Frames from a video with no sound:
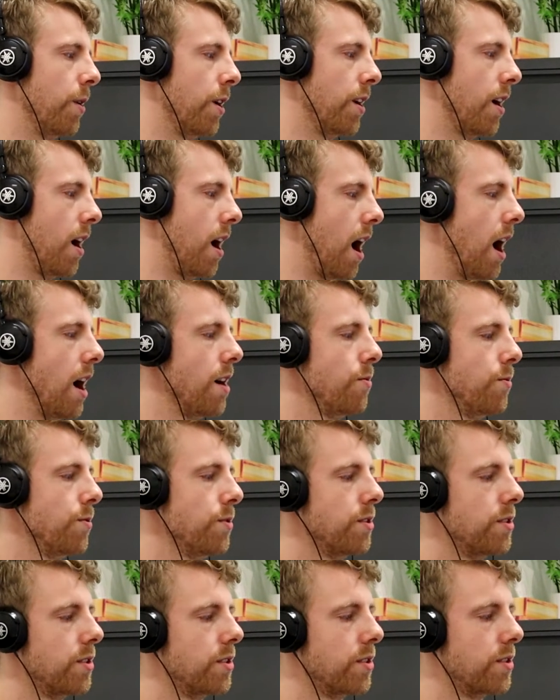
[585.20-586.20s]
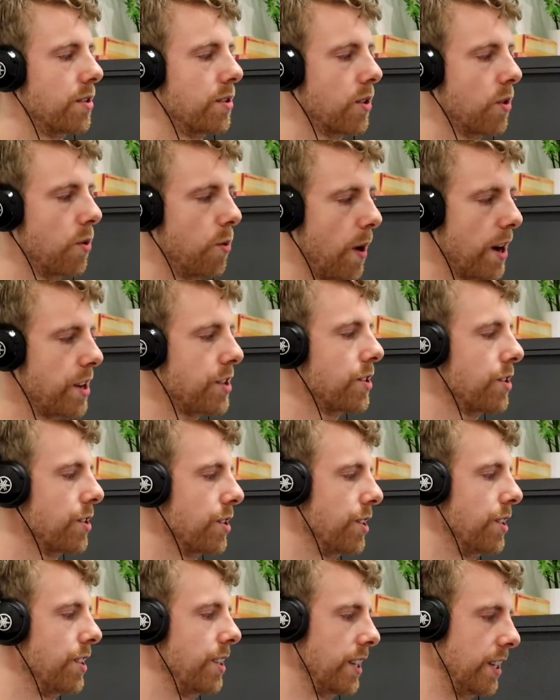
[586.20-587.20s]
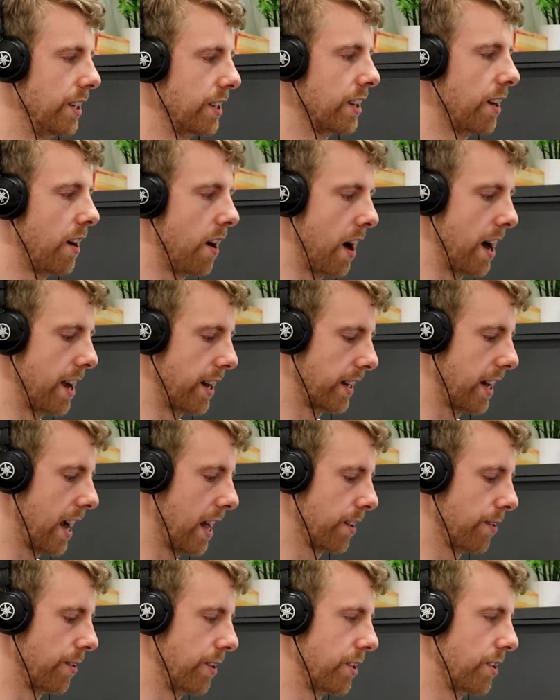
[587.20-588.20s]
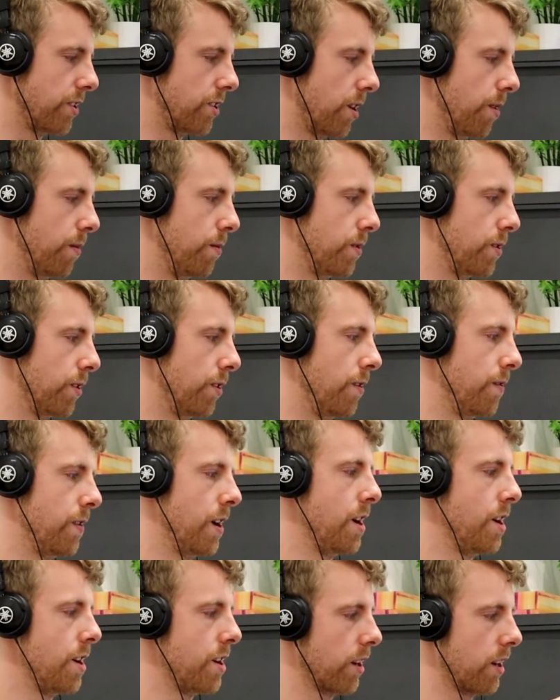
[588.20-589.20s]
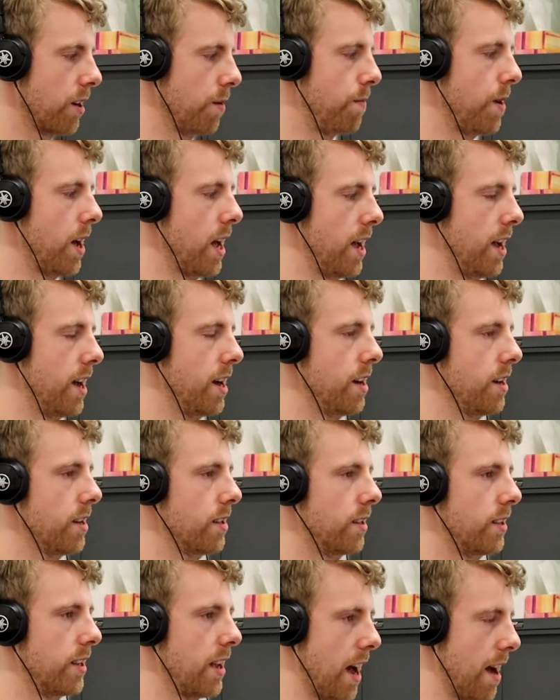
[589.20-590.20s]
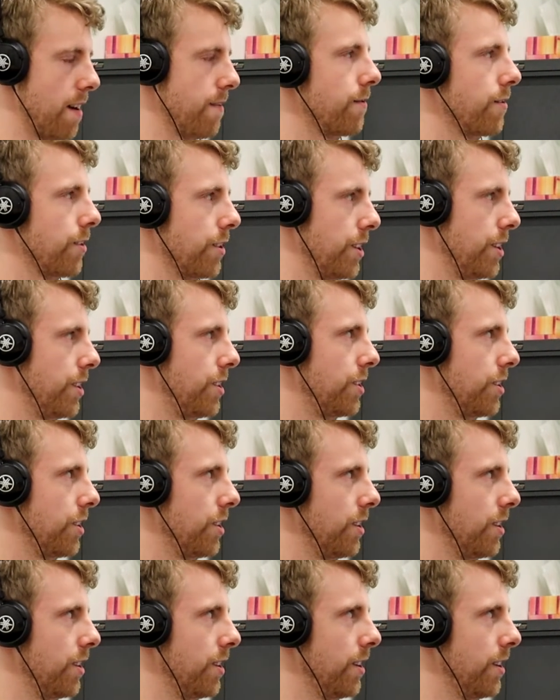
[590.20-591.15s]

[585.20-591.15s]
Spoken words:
But I would question, is it high in calories in terms of compare the average